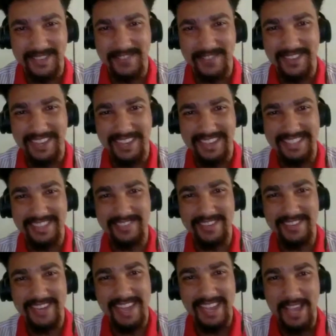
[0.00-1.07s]
man.
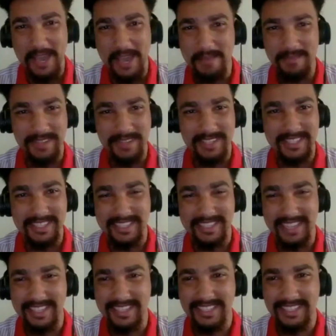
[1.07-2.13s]
3 a.m. That's
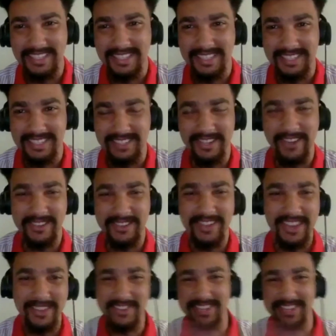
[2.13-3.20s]
now
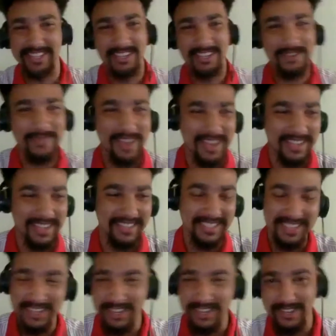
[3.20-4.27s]
you could look back and
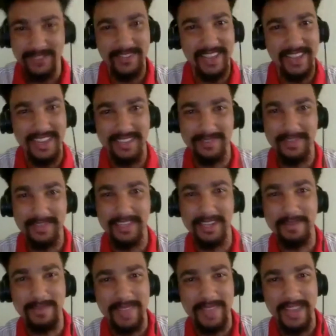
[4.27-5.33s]
say, "Oh man, being
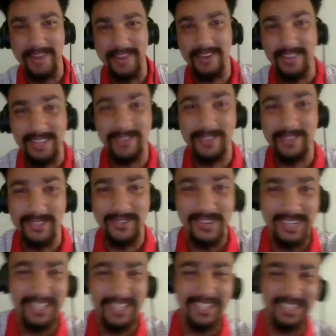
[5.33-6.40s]
up that early was
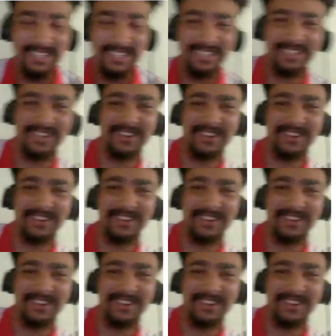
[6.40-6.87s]
worth it." So,